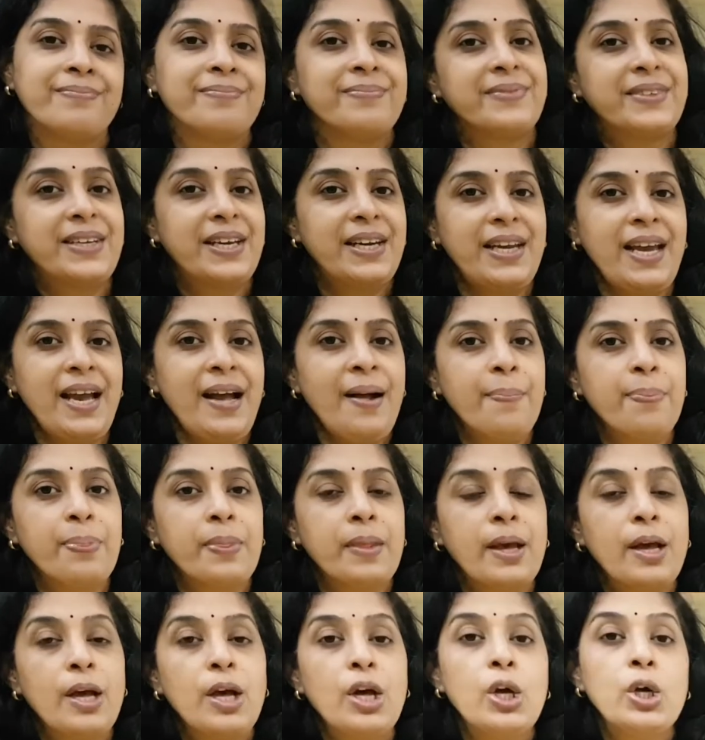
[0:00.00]
Seriya?
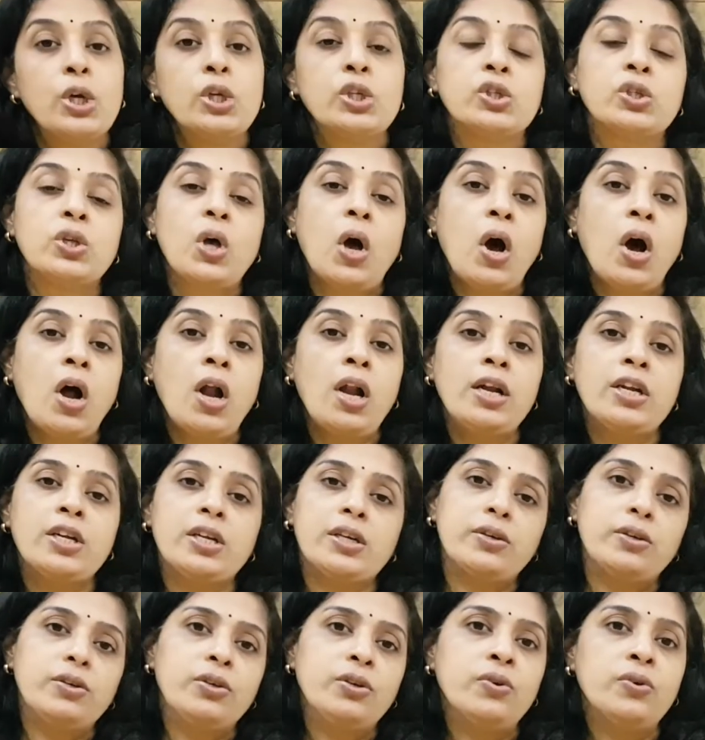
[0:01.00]
Salt,
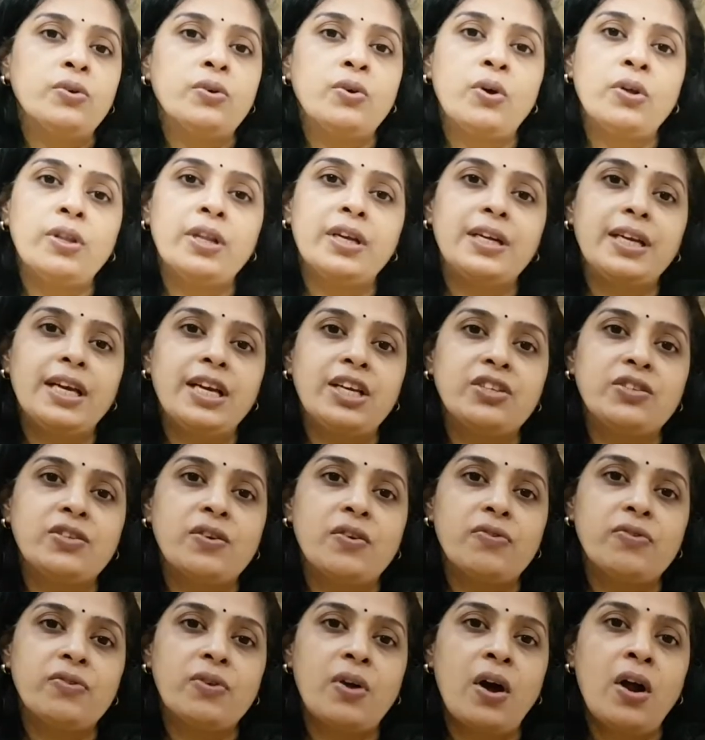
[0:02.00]
you know the taste
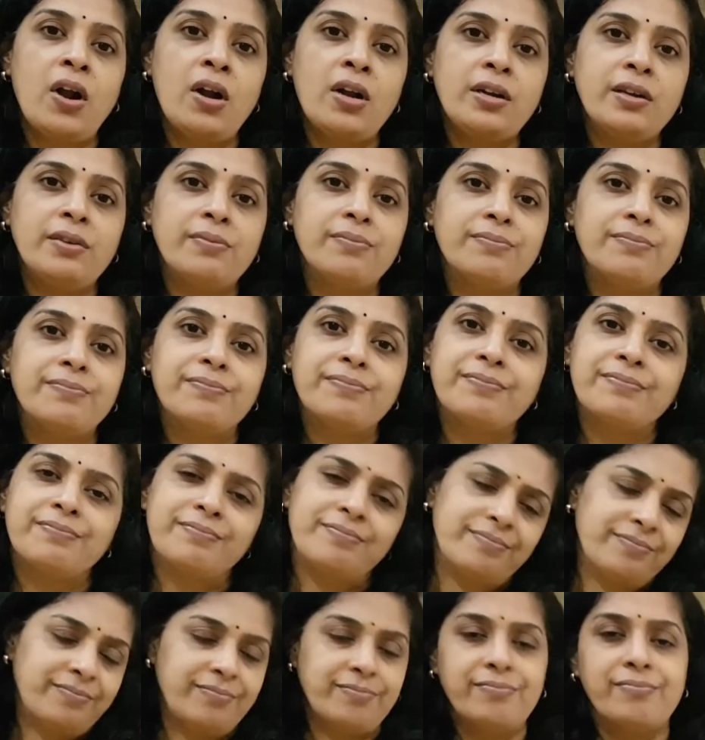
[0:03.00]
of salt?
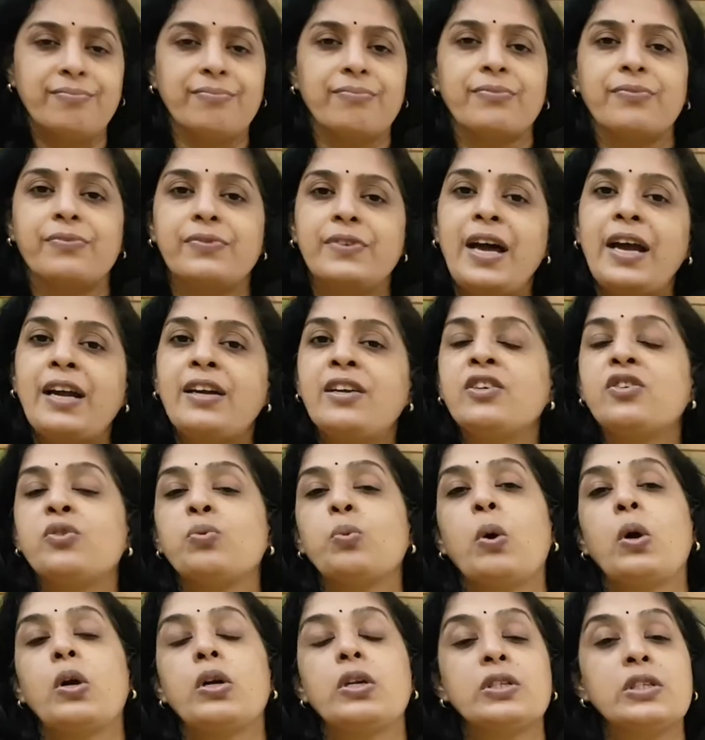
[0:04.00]
That is
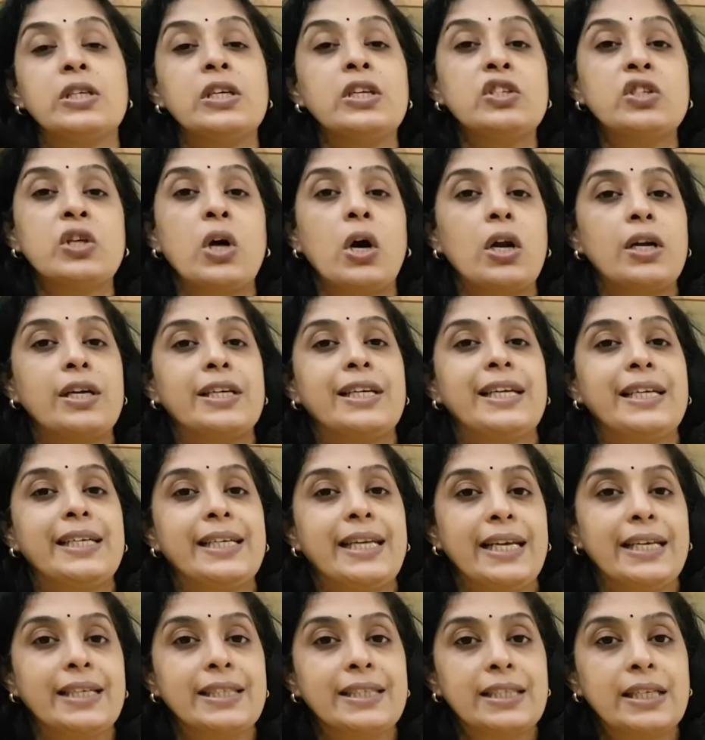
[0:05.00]
what is a salty
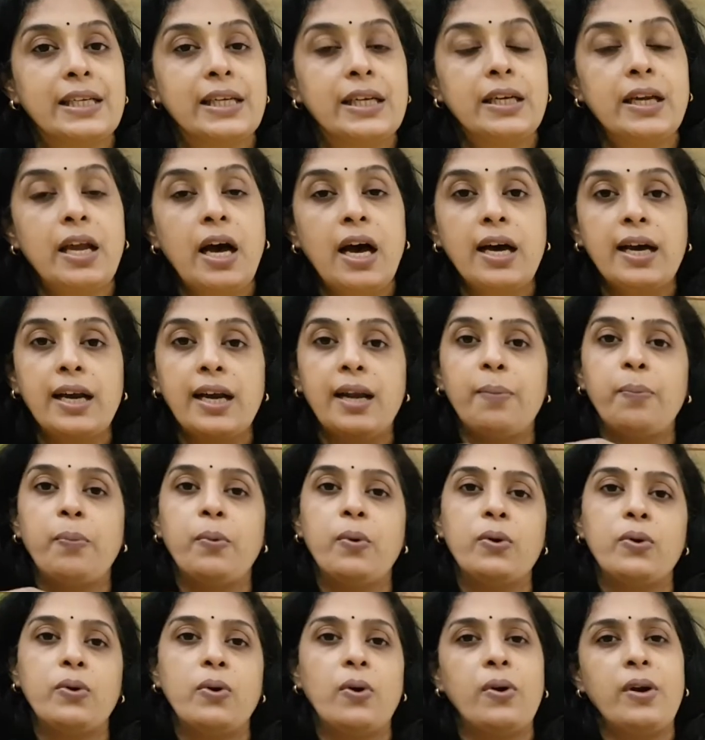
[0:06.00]
taste. Naakla
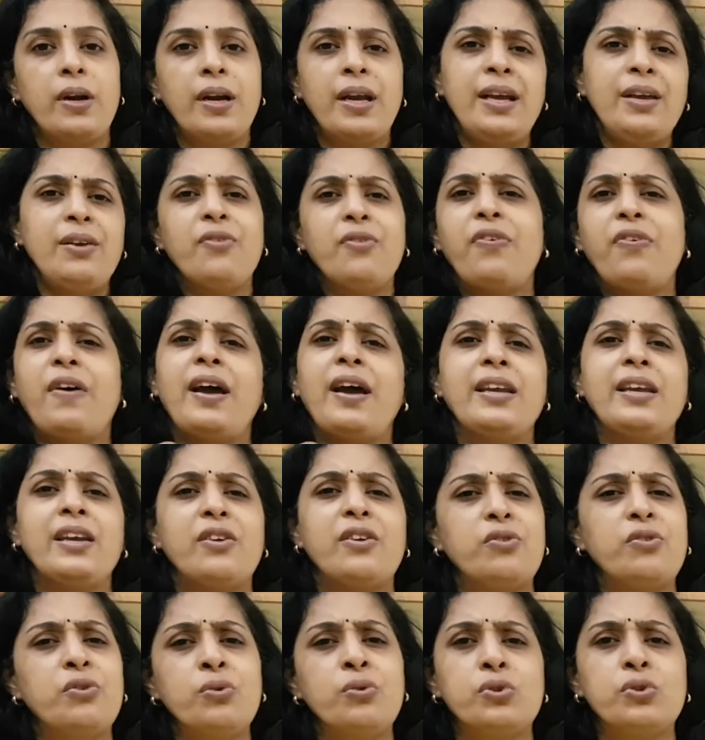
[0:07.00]
potodne, you find
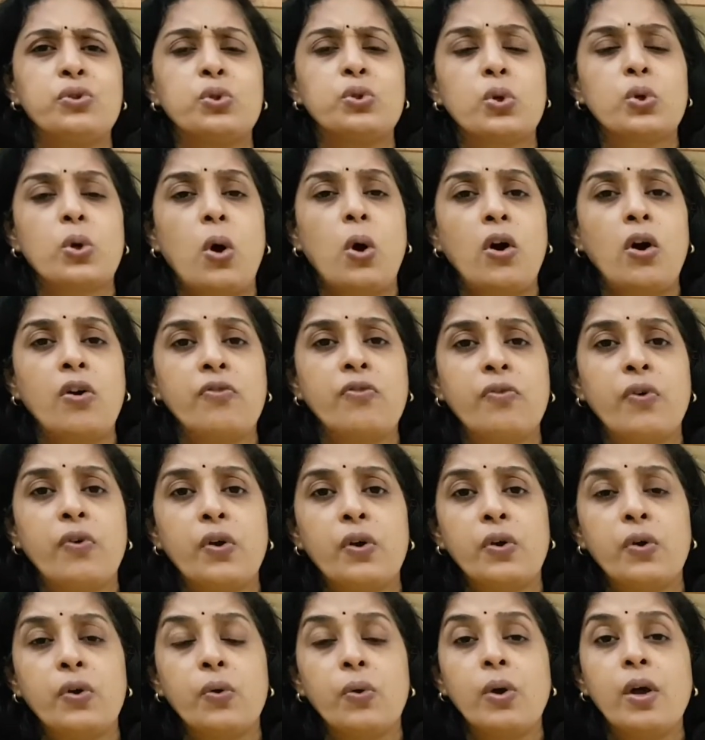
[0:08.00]
it too strong
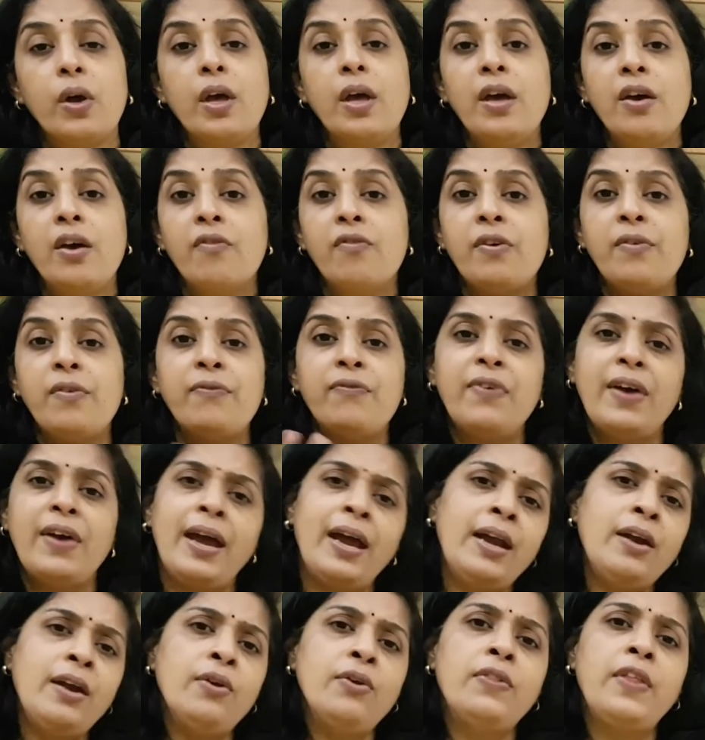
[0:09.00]
for you. From
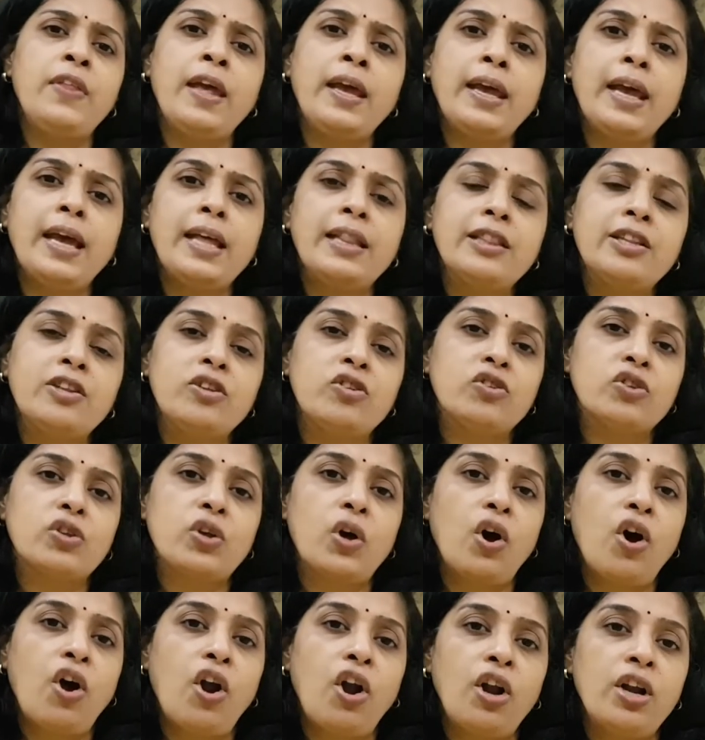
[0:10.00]
where do they get the
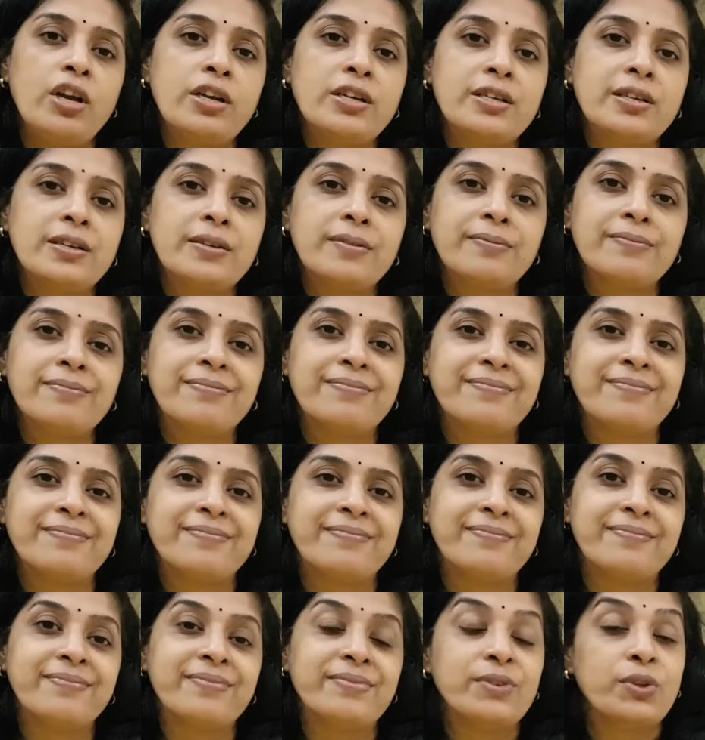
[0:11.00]
salt?
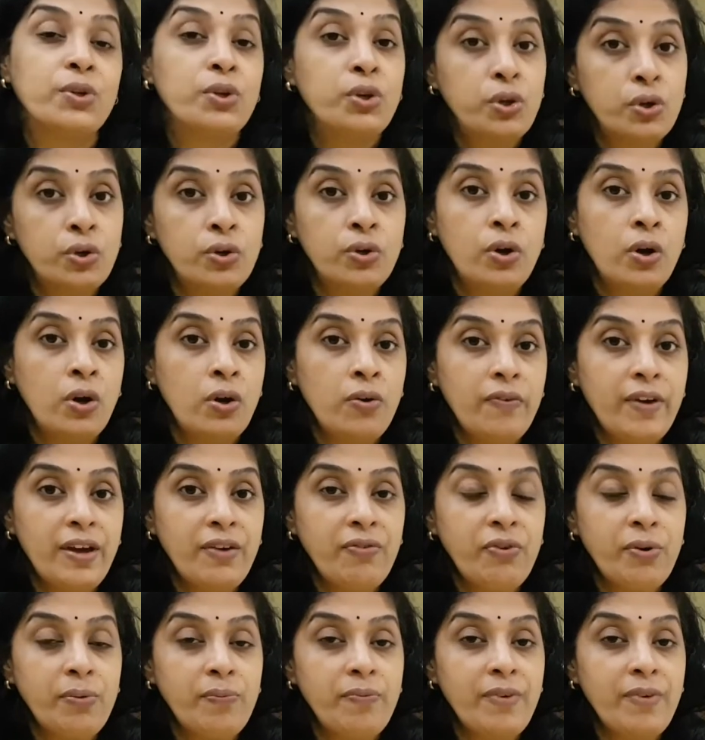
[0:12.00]
Do you know from